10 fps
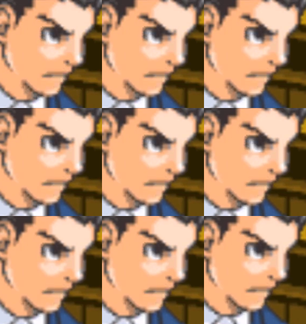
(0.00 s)
the day
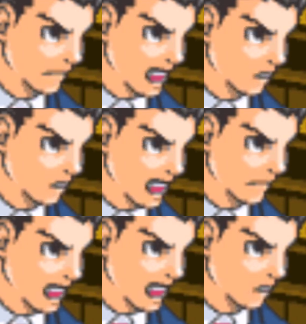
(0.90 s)
before the murder.
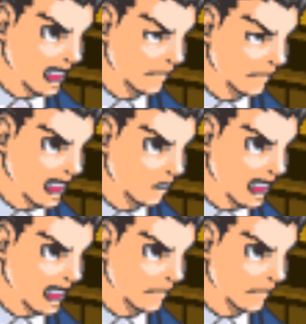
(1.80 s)
As we all